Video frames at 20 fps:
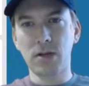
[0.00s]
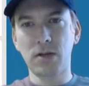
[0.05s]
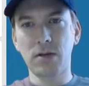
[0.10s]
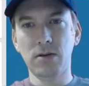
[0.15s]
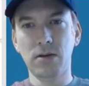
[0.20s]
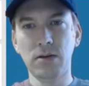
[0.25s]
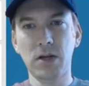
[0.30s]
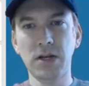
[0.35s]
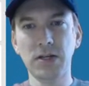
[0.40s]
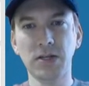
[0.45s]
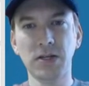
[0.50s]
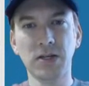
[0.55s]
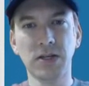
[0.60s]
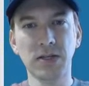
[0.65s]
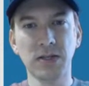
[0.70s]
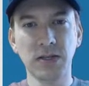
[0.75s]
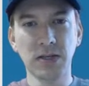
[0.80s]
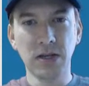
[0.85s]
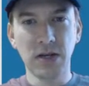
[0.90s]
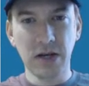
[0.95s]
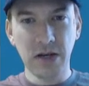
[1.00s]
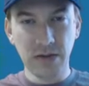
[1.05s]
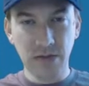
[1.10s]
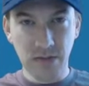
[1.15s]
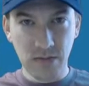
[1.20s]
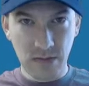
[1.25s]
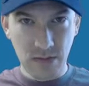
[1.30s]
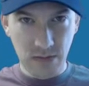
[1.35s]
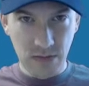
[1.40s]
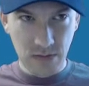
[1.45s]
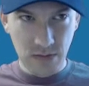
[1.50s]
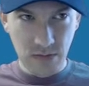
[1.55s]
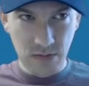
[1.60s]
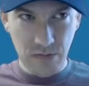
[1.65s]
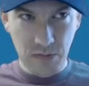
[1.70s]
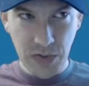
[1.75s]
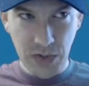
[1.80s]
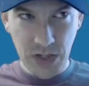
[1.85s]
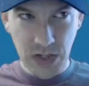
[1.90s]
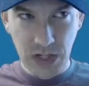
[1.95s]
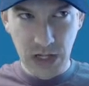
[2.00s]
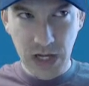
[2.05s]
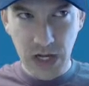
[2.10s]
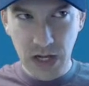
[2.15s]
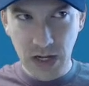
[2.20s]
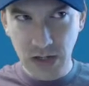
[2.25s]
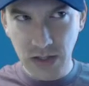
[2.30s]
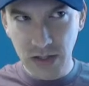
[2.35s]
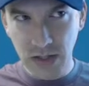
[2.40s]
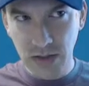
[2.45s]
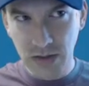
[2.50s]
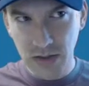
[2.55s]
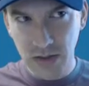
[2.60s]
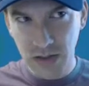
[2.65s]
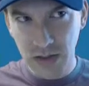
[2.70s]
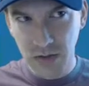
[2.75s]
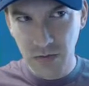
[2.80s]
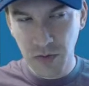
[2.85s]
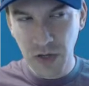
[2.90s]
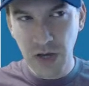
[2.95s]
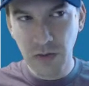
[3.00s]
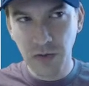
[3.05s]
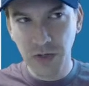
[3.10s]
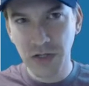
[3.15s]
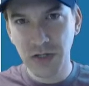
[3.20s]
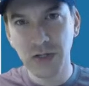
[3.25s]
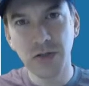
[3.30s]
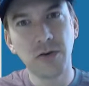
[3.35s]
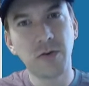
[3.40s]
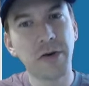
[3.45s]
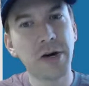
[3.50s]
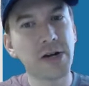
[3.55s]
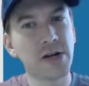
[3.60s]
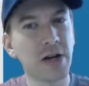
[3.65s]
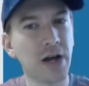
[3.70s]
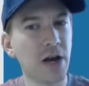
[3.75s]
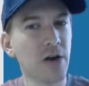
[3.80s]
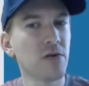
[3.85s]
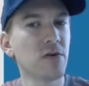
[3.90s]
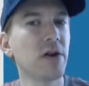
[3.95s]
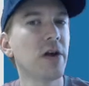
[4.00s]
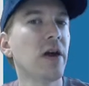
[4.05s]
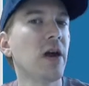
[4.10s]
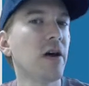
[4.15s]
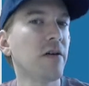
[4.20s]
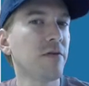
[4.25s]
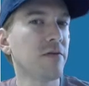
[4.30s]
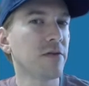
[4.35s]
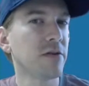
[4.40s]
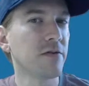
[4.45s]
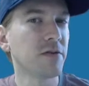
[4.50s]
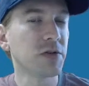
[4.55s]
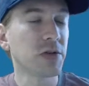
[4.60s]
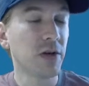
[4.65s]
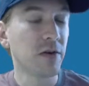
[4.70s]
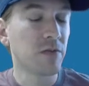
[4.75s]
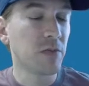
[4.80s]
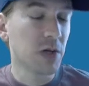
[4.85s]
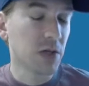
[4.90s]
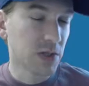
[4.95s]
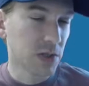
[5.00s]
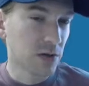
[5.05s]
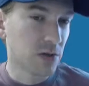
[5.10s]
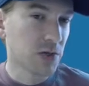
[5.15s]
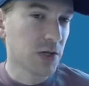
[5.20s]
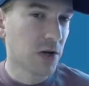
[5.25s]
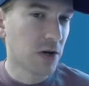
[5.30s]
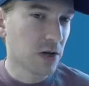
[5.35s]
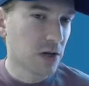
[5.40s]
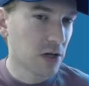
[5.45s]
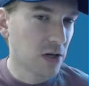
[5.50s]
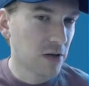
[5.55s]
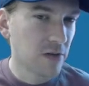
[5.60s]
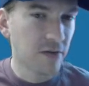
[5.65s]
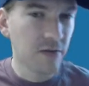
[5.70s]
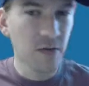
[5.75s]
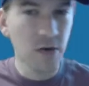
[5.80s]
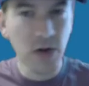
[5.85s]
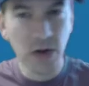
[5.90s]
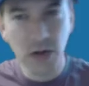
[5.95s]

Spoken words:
as you can see, I planned to be able to do about an hour and a half worth of stuff because there's talking in front